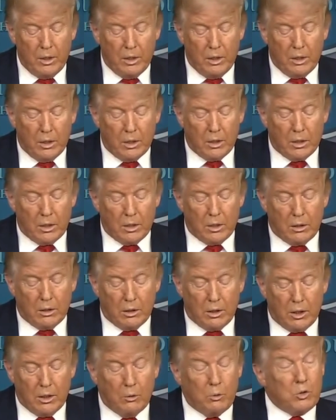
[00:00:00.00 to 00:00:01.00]

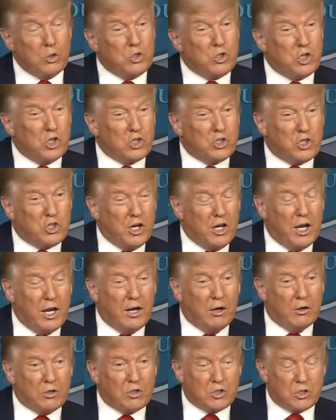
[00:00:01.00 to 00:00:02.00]
It was just
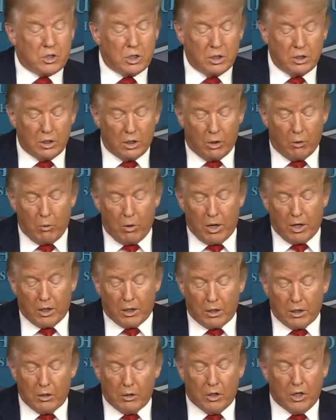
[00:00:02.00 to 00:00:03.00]
announced a little while
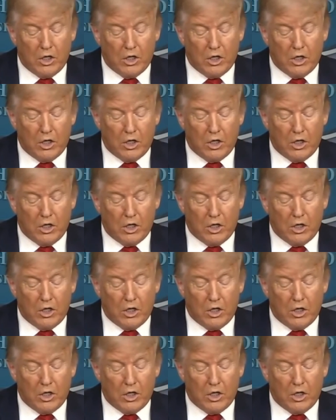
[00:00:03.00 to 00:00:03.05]
ago.